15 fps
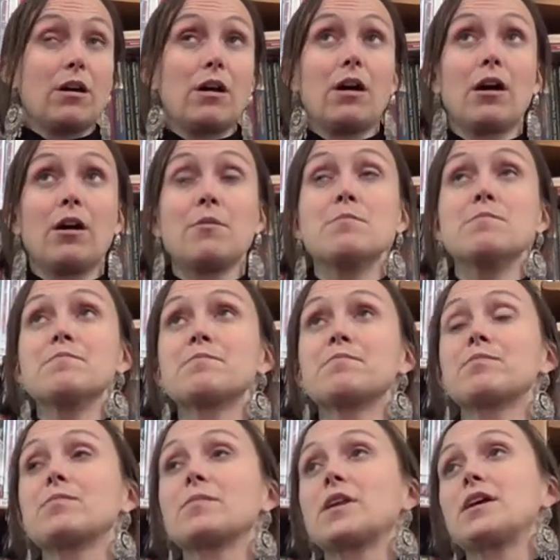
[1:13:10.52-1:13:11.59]
And
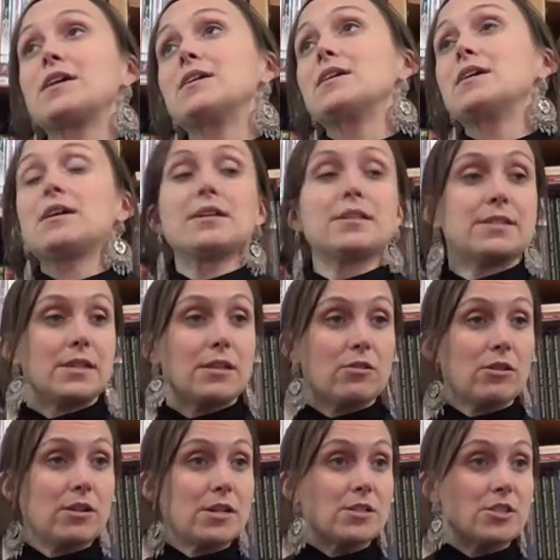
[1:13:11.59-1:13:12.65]
it means asynchronous
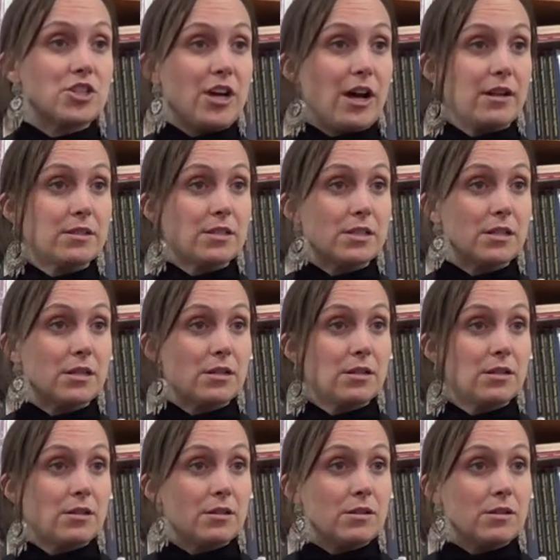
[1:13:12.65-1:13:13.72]
they are not chat. In the same room.